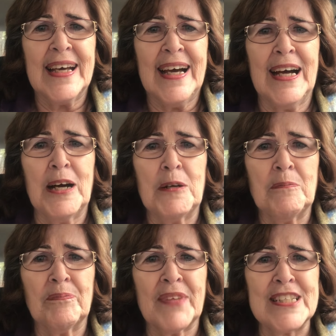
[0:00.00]

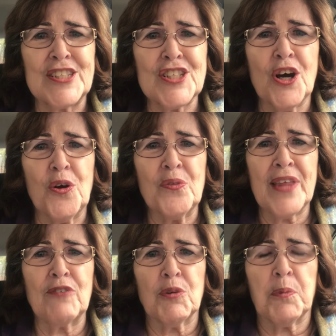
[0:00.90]
So
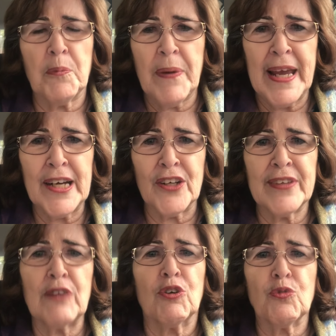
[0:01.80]
they were prepared.
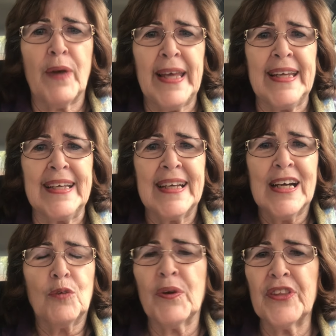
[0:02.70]
They were ready
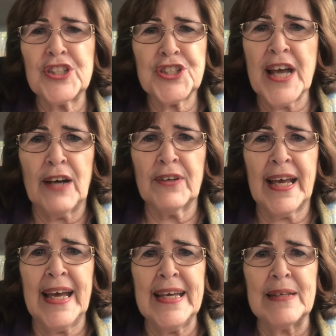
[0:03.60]
when the shout
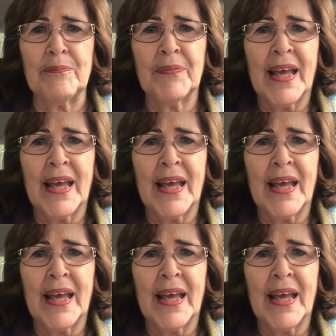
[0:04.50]
came.